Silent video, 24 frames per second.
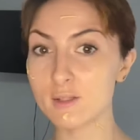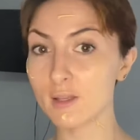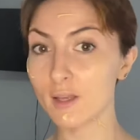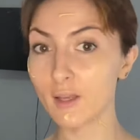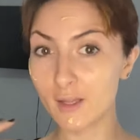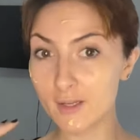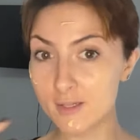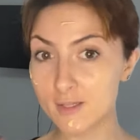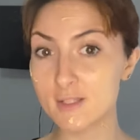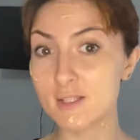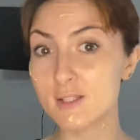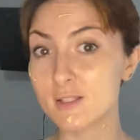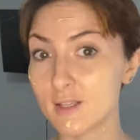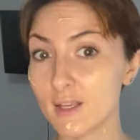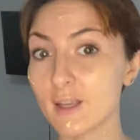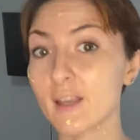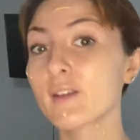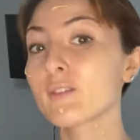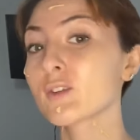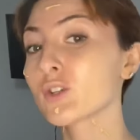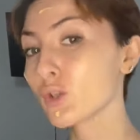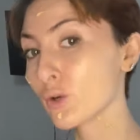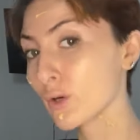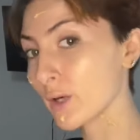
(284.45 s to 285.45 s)
and since I have
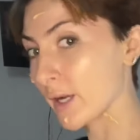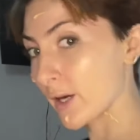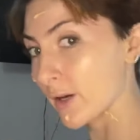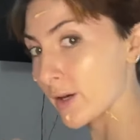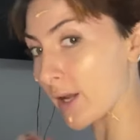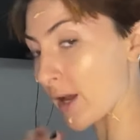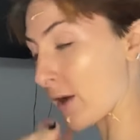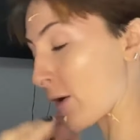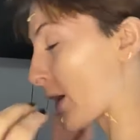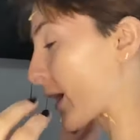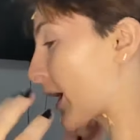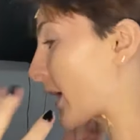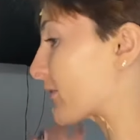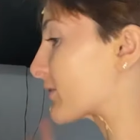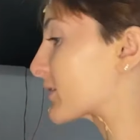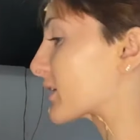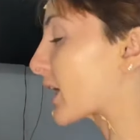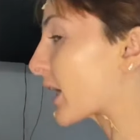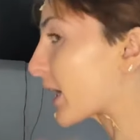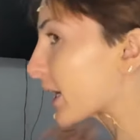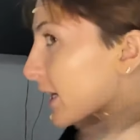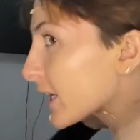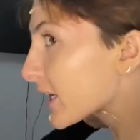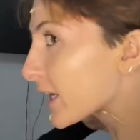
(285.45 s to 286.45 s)
short hair now, I have to
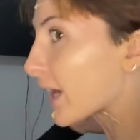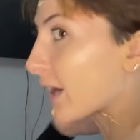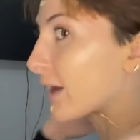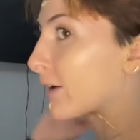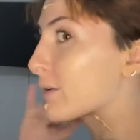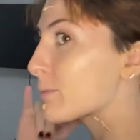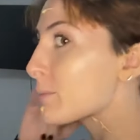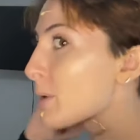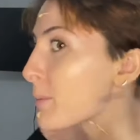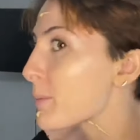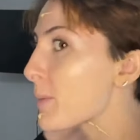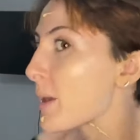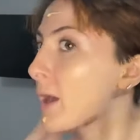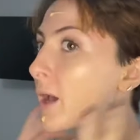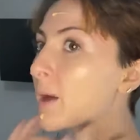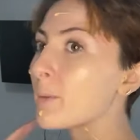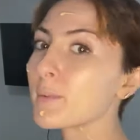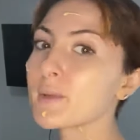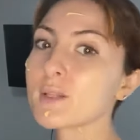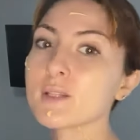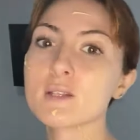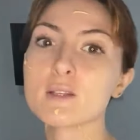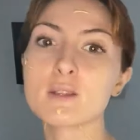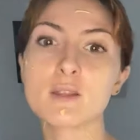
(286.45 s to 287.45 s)
kind of carry my makeup
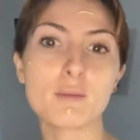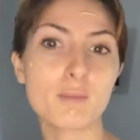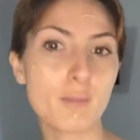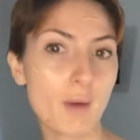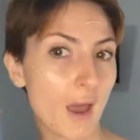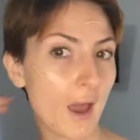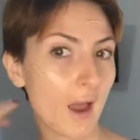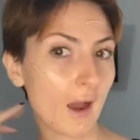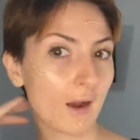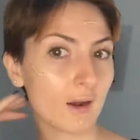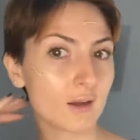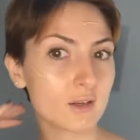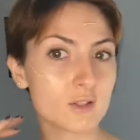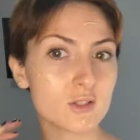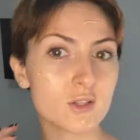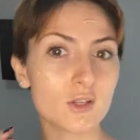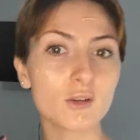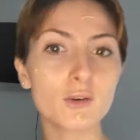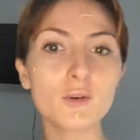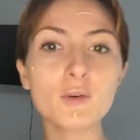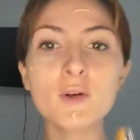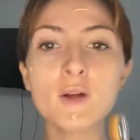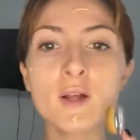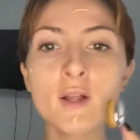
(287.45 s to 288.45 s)
into the back
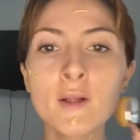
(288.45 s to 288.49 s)
too.